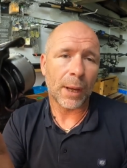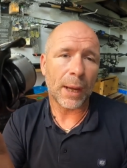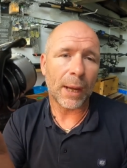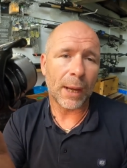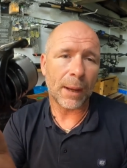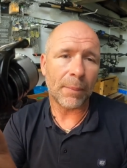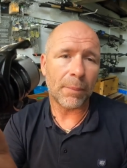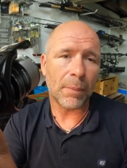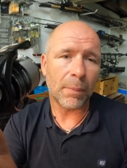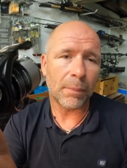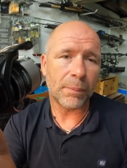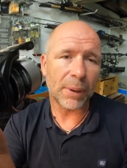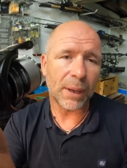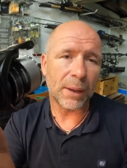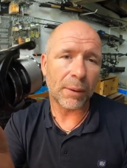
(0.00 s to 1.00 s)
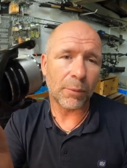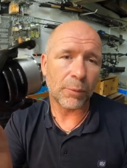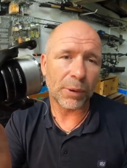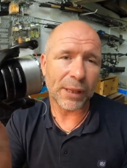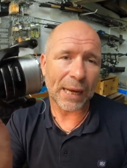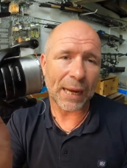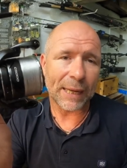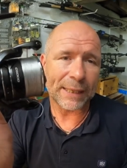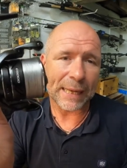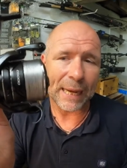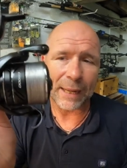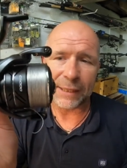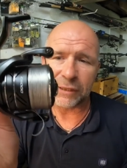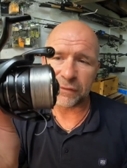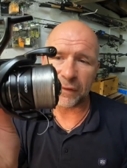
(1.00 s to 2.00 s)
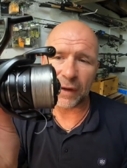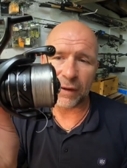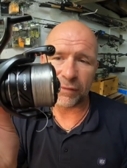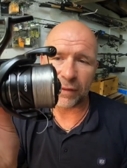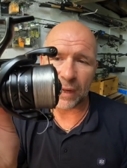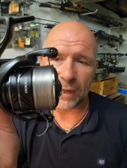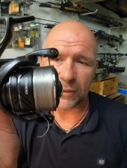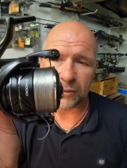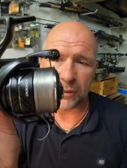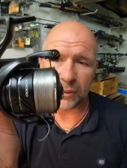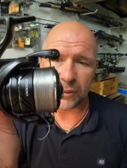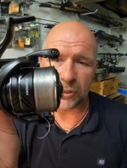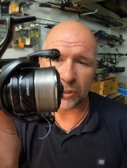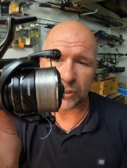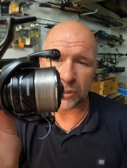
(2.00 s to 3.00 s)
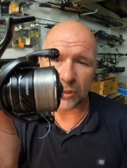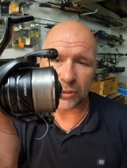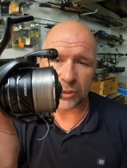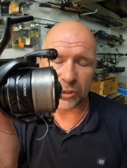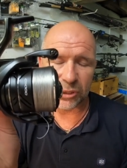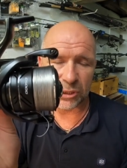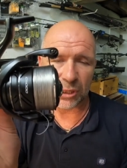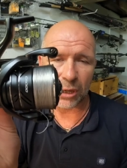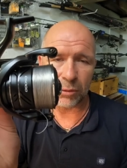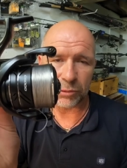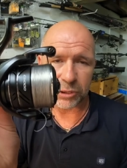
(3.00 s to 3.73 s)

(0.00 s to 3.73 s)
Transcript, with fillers: Um, but without a doubt, this 5000 is just so,